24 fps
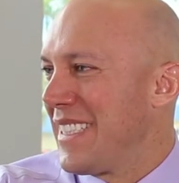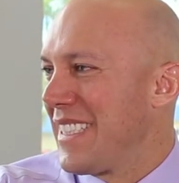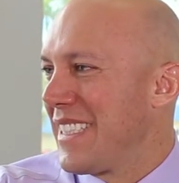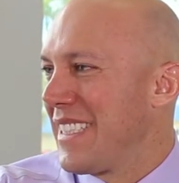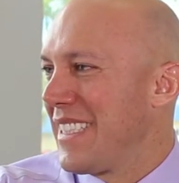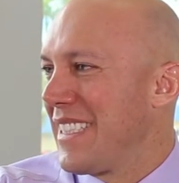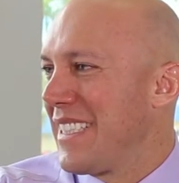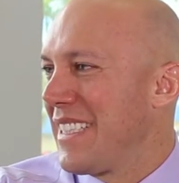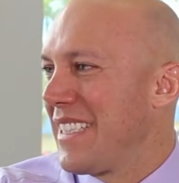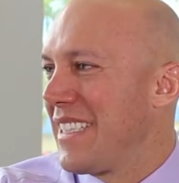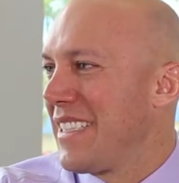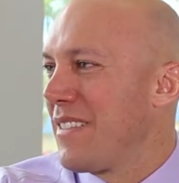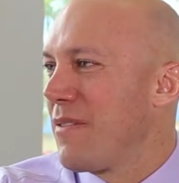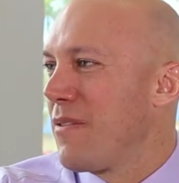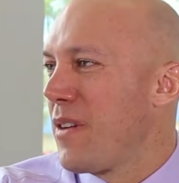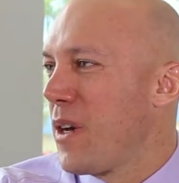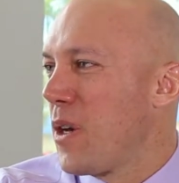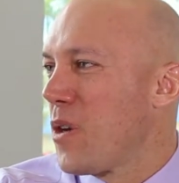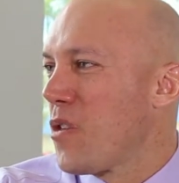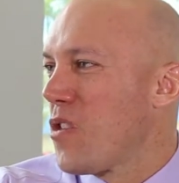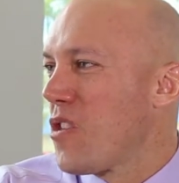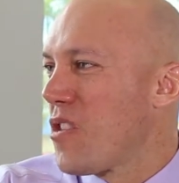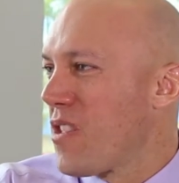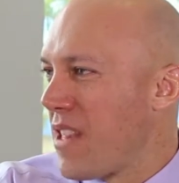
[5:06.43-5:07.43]
A
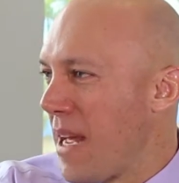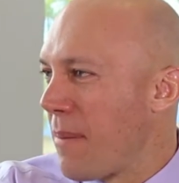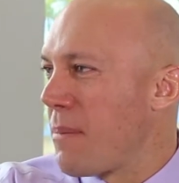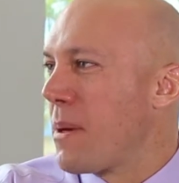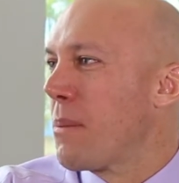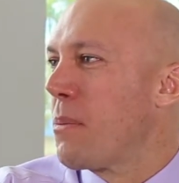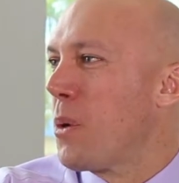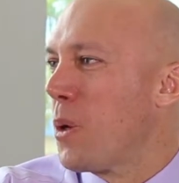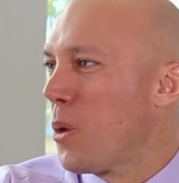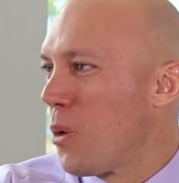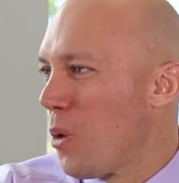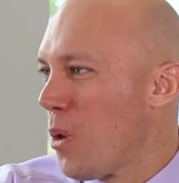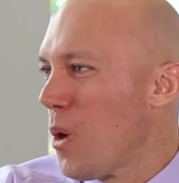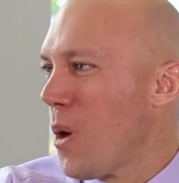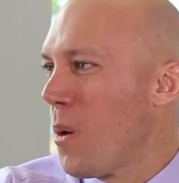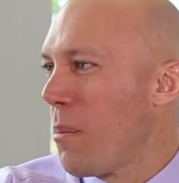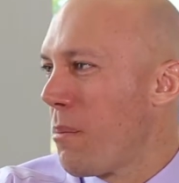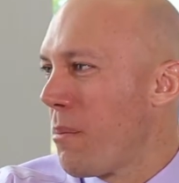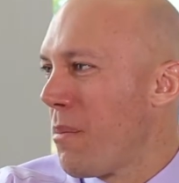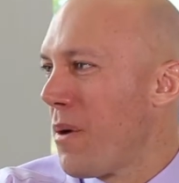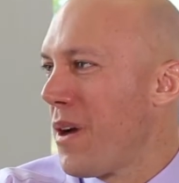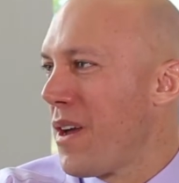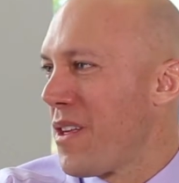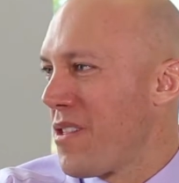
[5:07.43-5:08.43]
very susceptible group
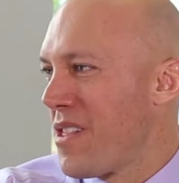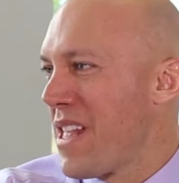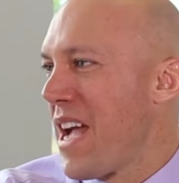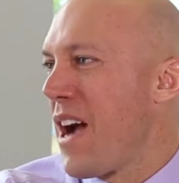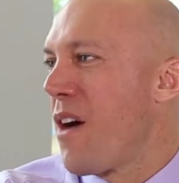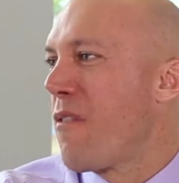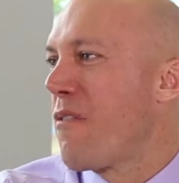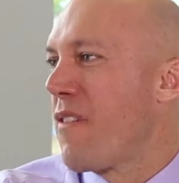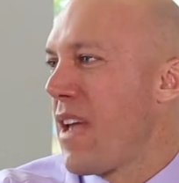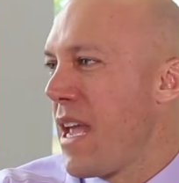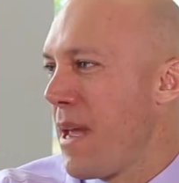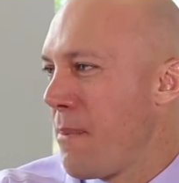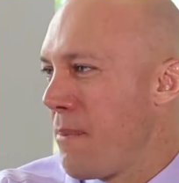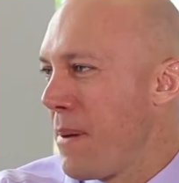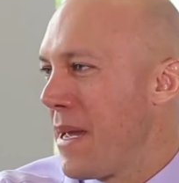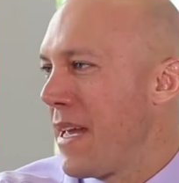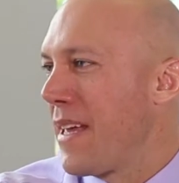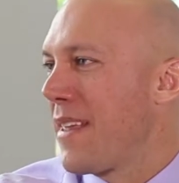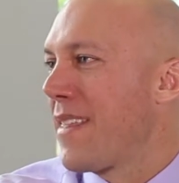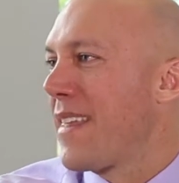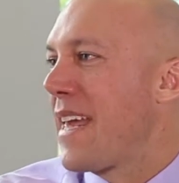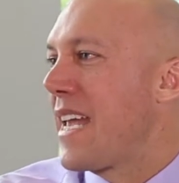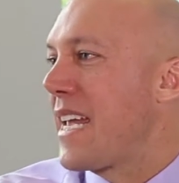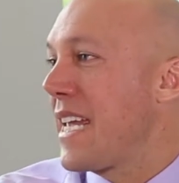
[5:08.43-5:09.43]
is now vaping,
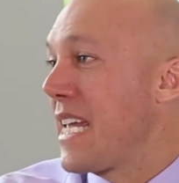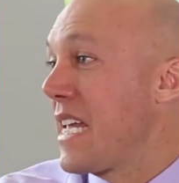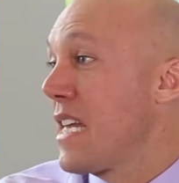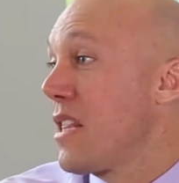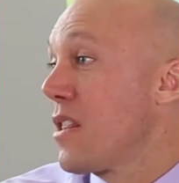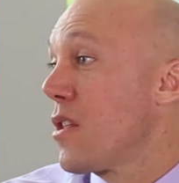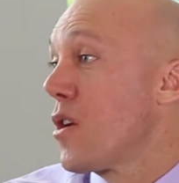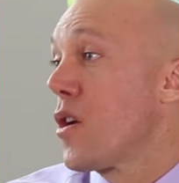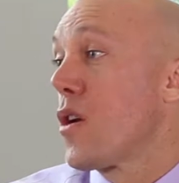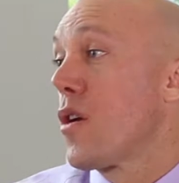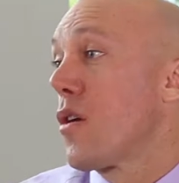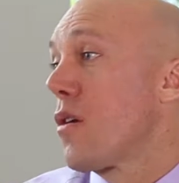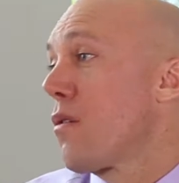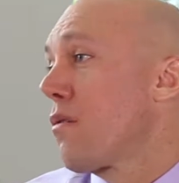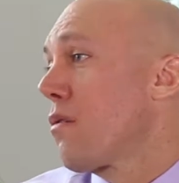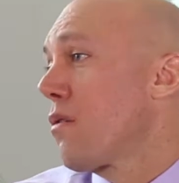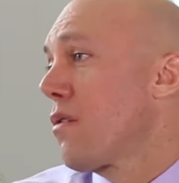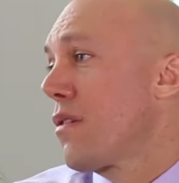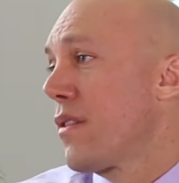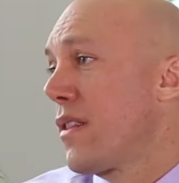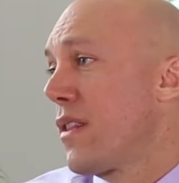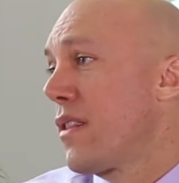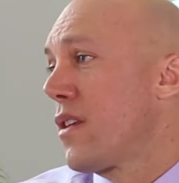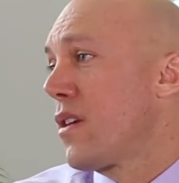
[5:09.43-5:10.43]
thinking
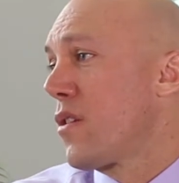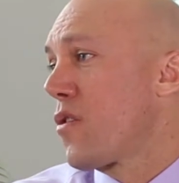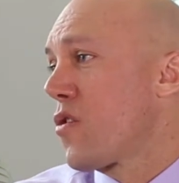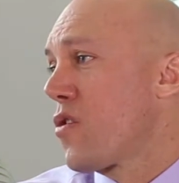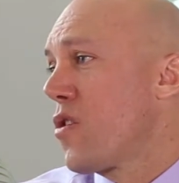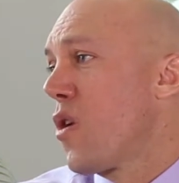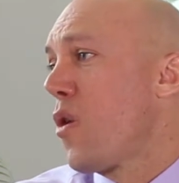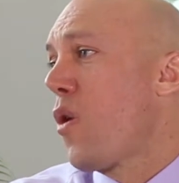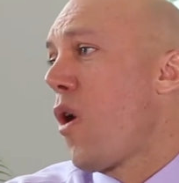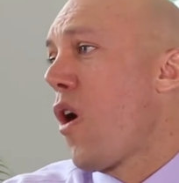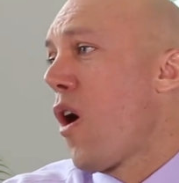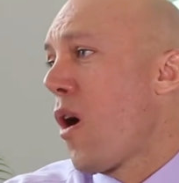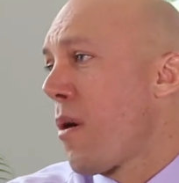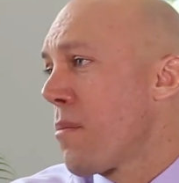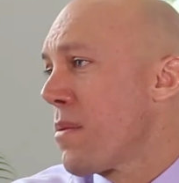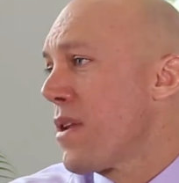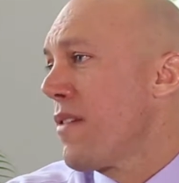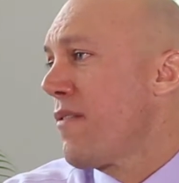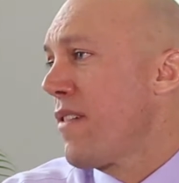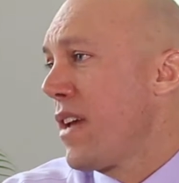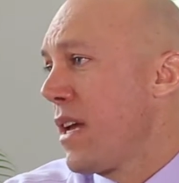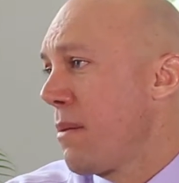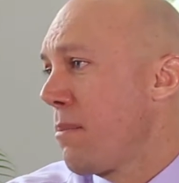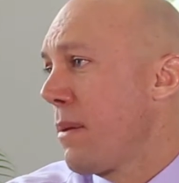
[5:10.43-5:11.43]
there's no harm to
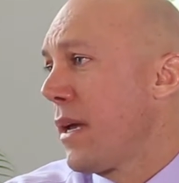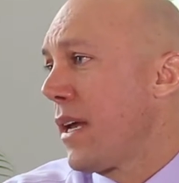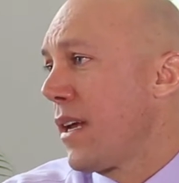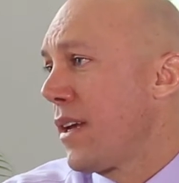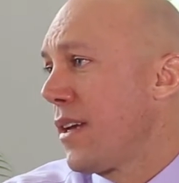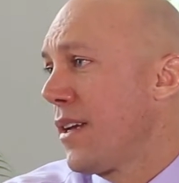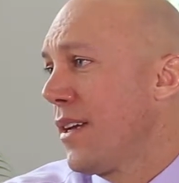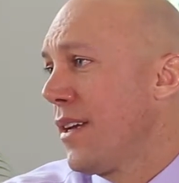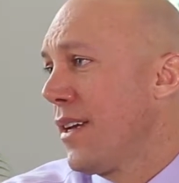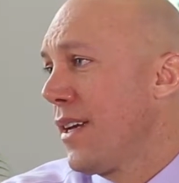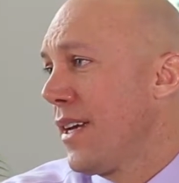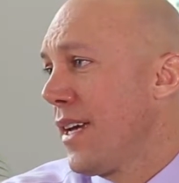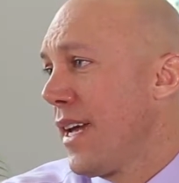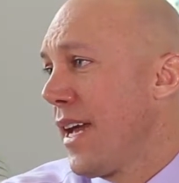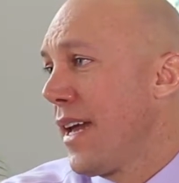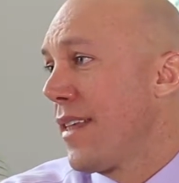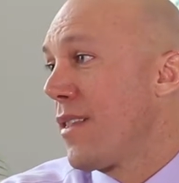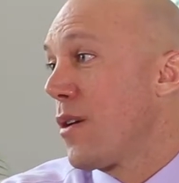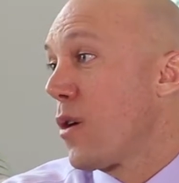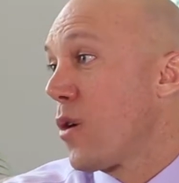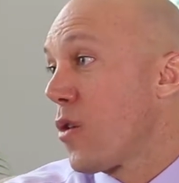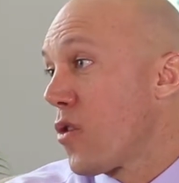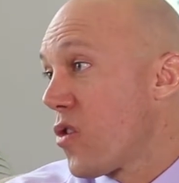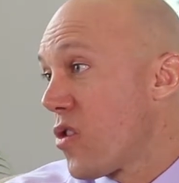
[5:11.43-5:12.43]
vaping, and
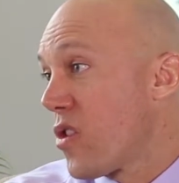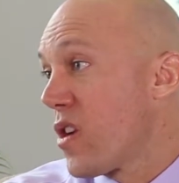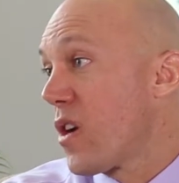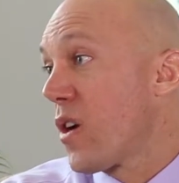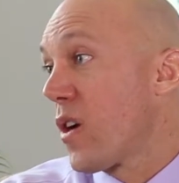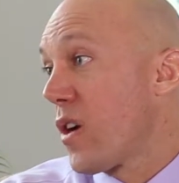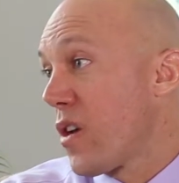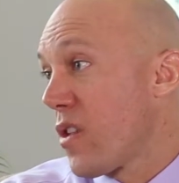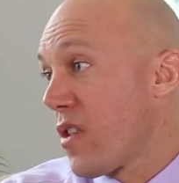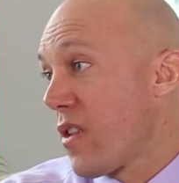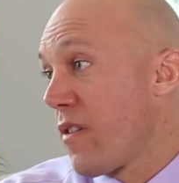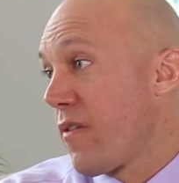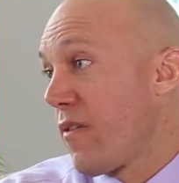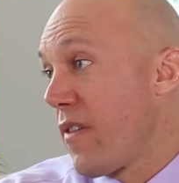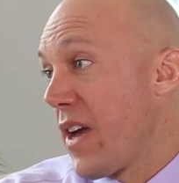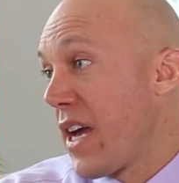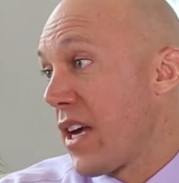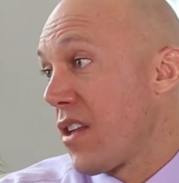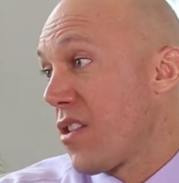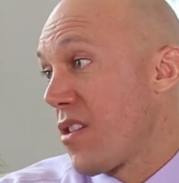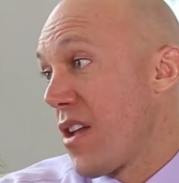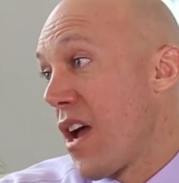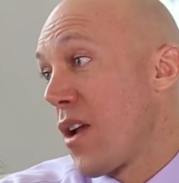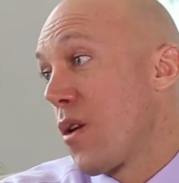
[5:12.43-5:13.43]
there's serious
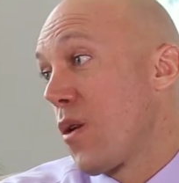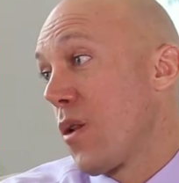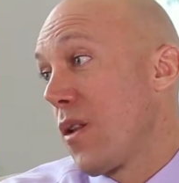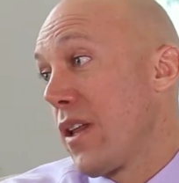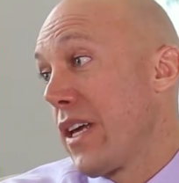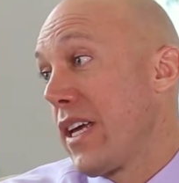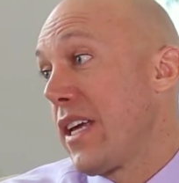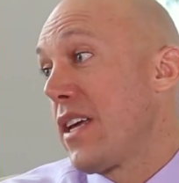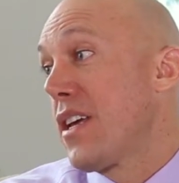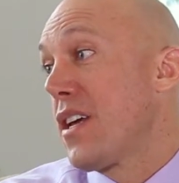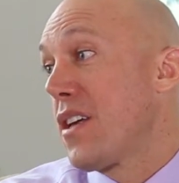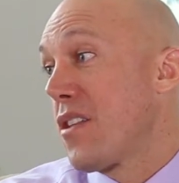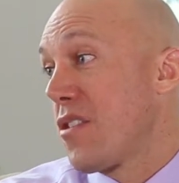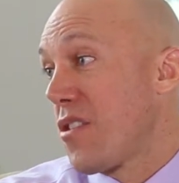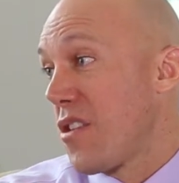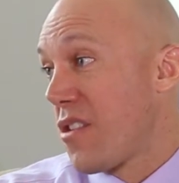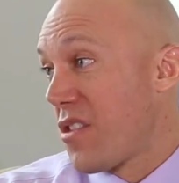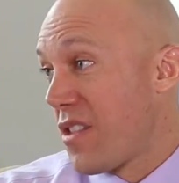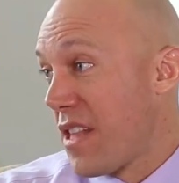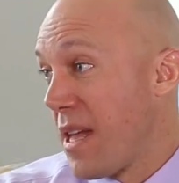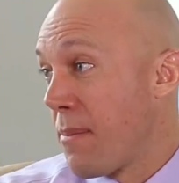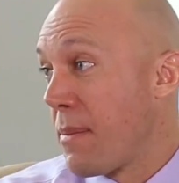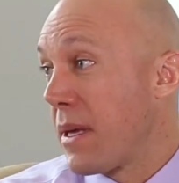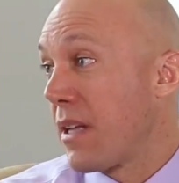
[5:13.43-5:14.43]
effects, not only
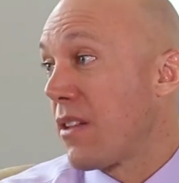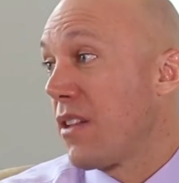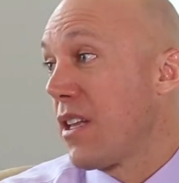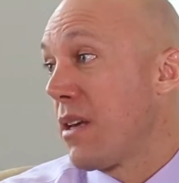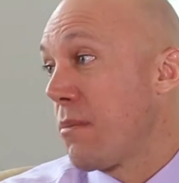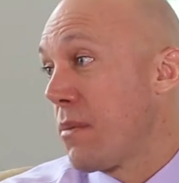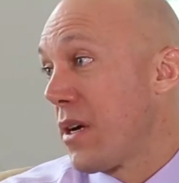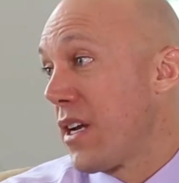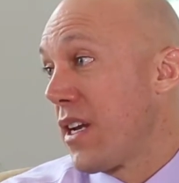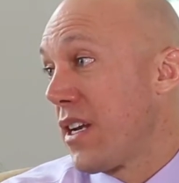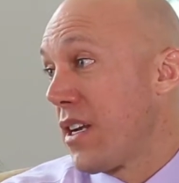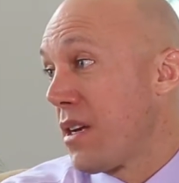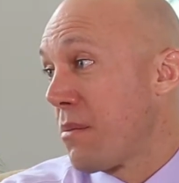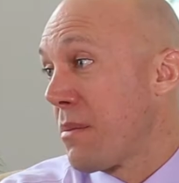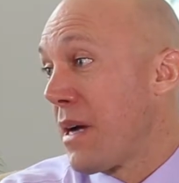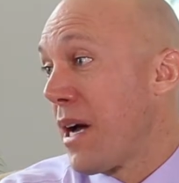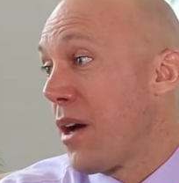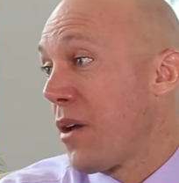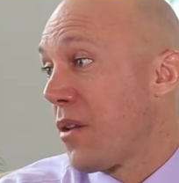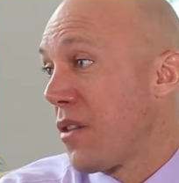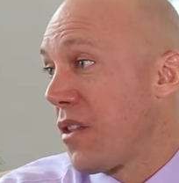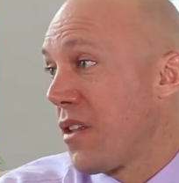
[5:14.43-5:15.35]
systemically but in your mouth.